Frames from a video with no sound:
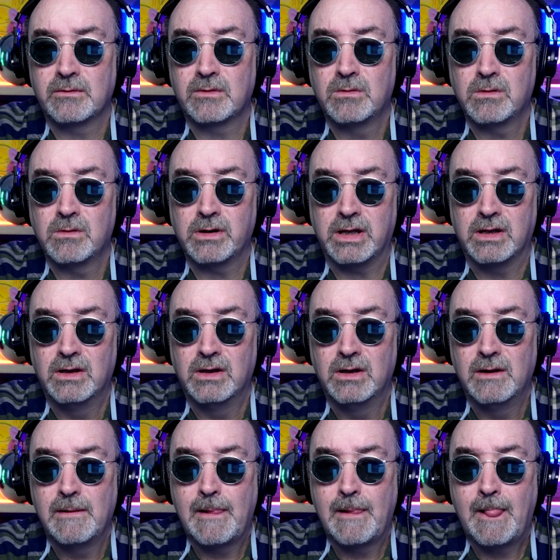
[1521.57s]
recording.
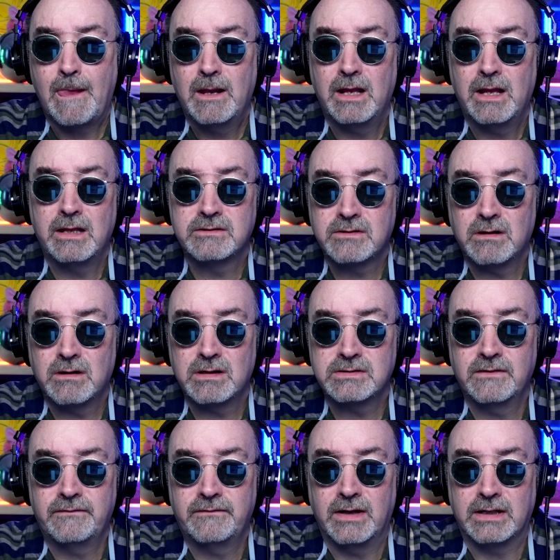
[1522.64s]
And it's
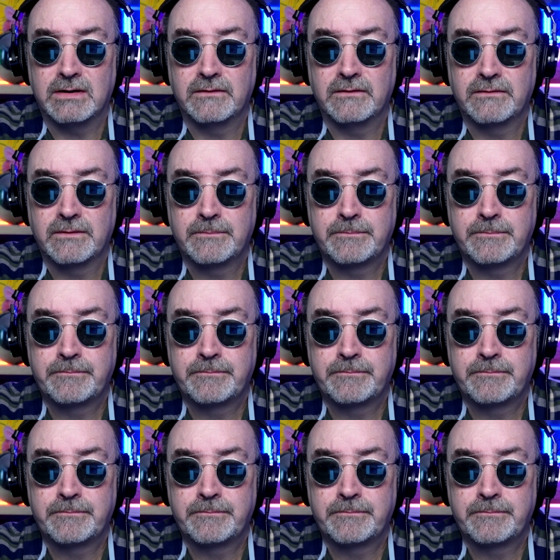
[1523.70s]
cost effective.